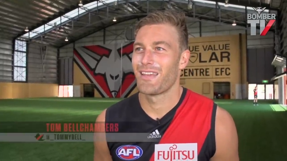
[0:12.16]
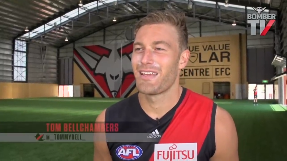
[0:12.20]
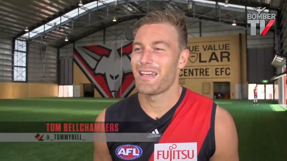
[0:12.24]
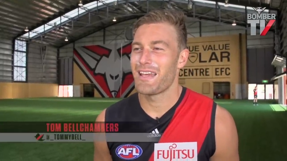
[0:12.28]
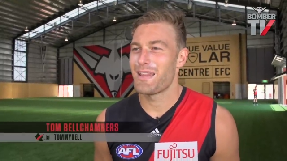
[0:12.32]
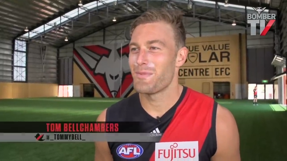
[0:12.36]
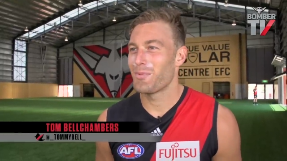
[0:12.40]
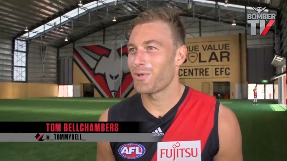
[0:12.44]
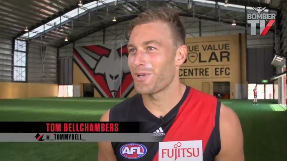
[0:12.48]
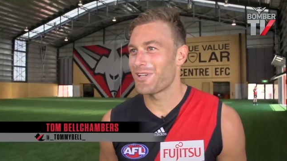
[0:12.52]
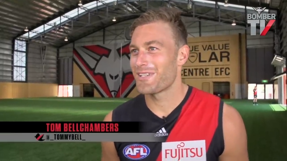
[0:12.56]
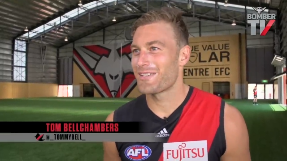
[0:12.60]
Yeah, the
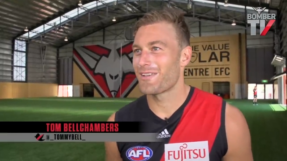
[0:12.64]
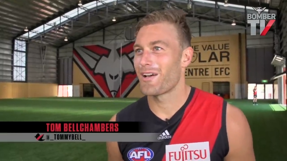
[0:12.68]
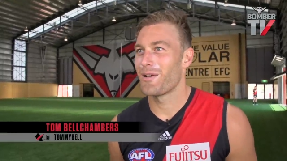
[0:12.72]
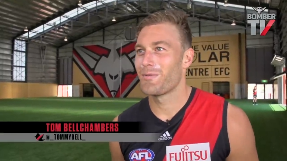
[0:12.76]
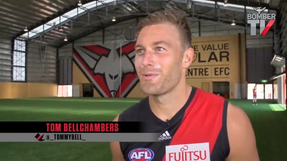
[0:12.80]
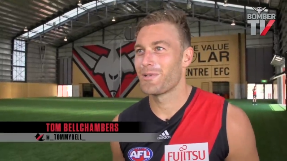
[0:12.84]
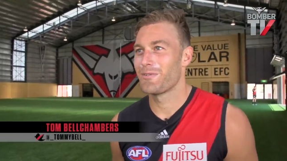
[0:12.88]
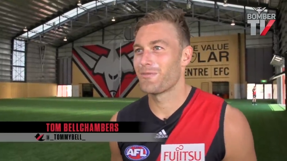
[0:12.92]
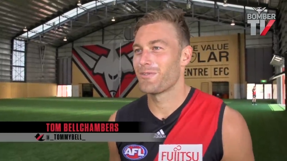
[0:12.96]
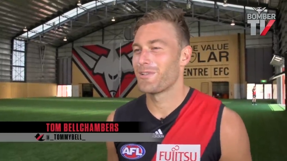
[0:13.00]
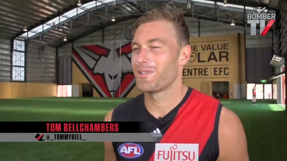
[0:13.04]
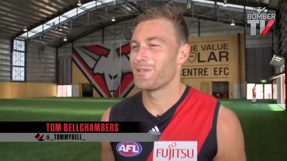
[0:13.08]
body's
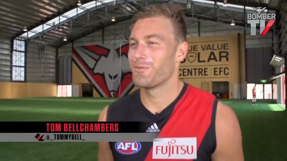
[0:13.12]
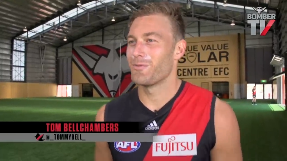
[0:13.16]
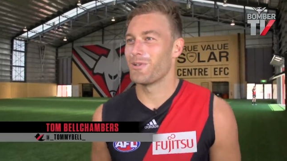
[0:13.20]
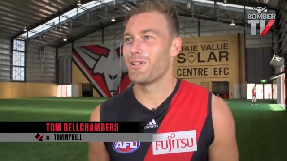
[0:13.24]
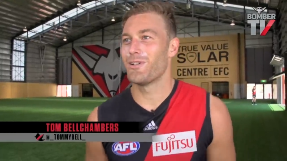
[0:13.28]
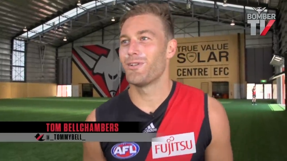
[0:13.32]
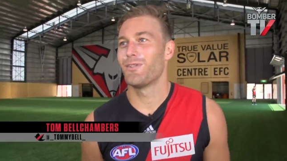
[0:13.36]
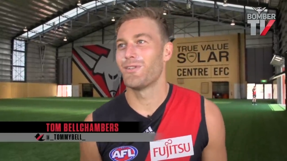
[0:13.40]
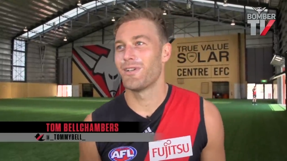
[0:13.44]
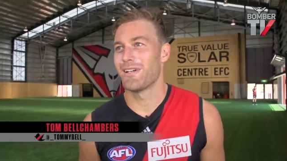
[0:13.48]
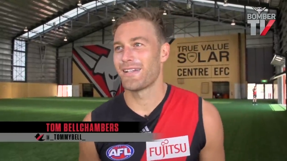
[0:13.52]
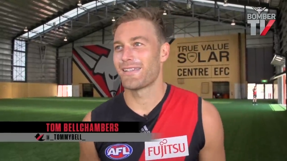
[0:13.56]
coping really
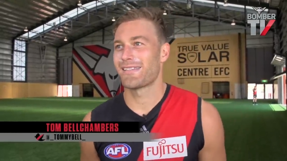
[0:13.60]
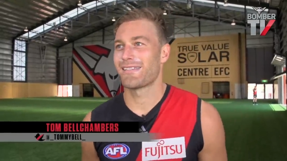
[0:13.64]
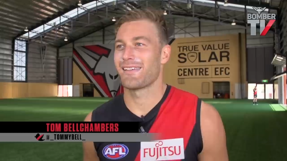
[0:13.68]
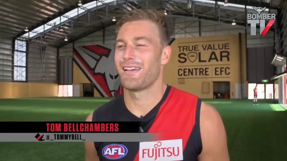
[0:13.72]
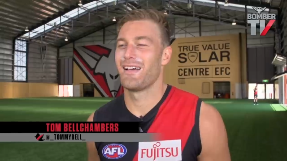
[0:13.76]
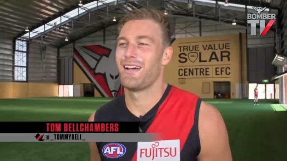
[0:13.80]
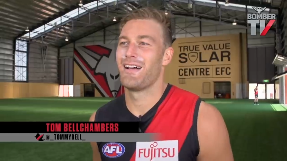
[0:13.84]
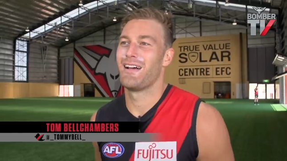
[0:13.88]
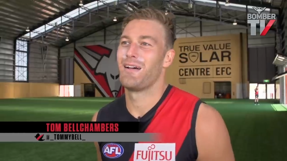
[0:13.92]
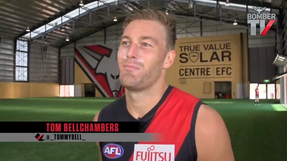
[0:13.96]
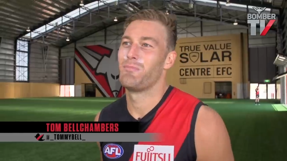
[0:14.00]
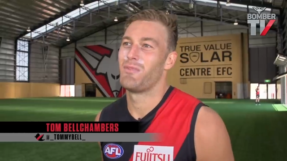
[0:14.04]
well. It's
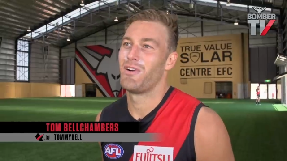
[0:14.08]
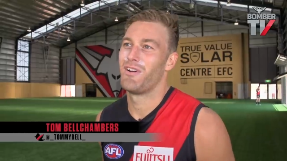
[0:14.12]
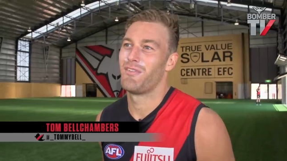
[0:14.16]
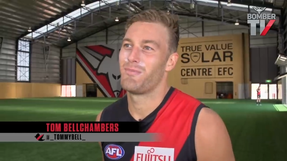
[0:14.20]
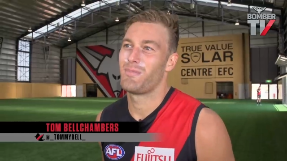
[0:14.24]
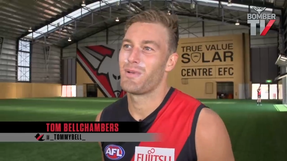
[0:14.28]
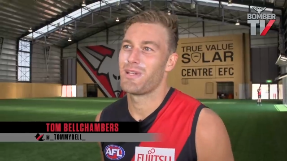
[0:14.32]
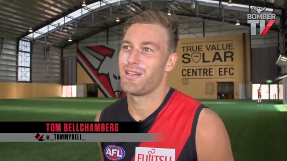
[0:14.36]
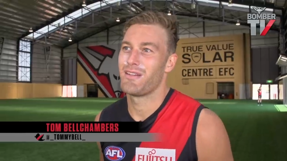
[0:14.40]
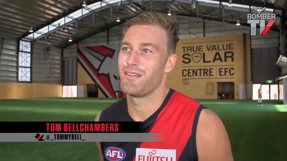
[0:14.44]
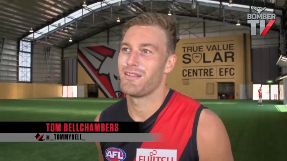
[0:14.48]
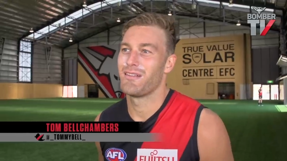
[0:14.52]
um, I've
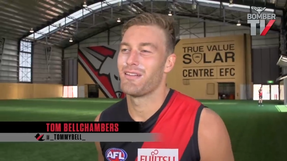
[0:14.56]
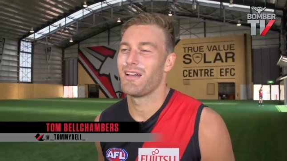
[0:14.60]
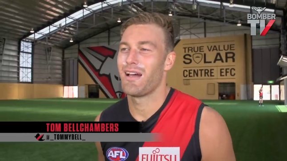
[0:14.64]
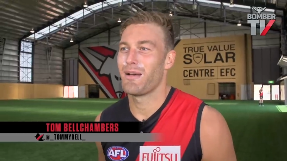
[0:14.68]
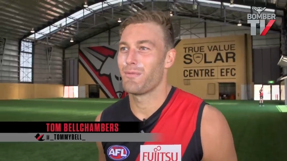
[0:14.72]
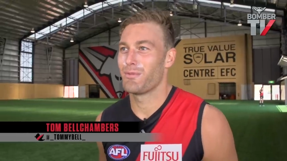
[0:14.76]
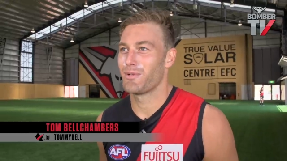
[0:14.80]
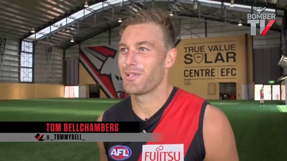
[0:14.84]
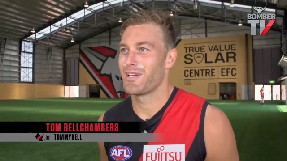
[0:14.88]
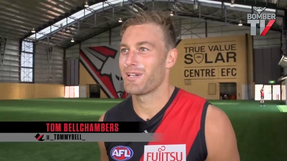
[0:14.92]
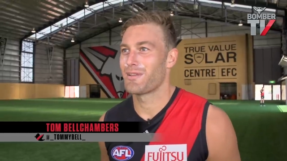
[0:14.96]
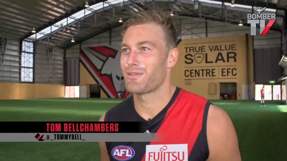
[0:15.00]
been able
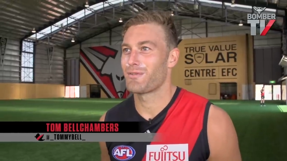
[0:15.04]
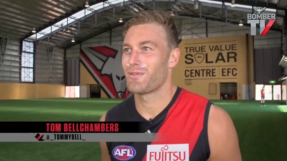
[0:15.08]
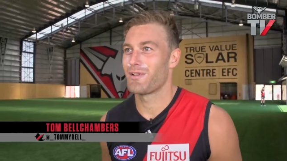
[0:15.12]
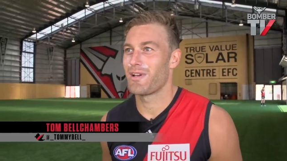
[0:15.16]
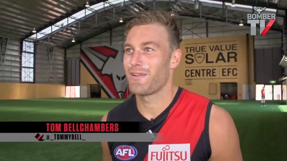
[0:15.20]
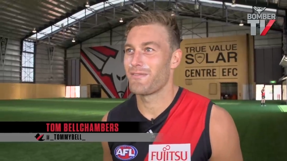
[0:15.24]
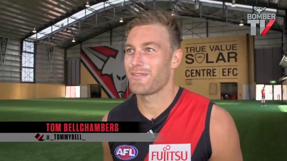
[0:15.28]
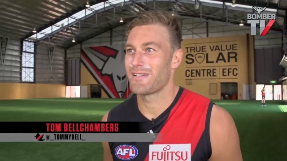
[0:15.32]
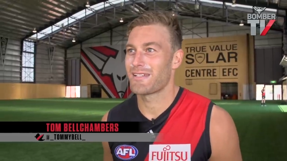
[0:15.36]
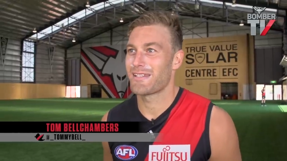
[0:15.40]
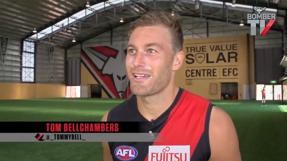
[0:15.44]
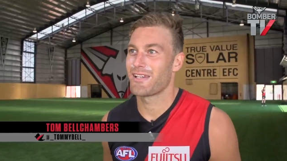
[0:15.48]
to get through
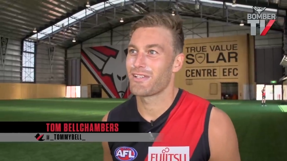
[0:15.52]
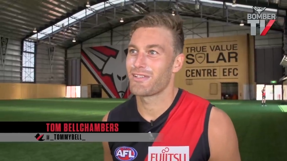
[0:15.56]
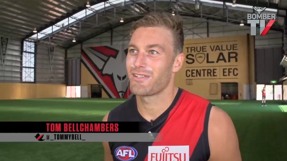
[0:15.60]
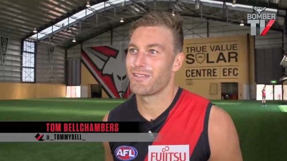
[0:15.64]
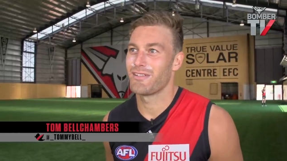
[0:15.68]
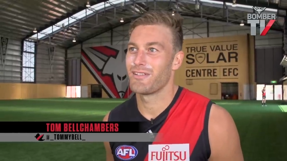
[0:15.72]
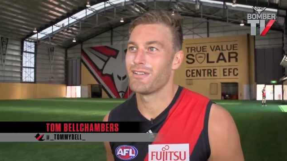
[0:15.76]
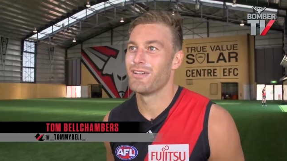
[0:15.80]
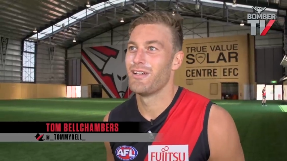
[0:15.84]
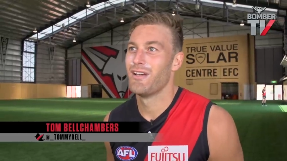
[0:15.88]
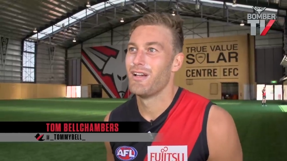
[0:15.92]
every session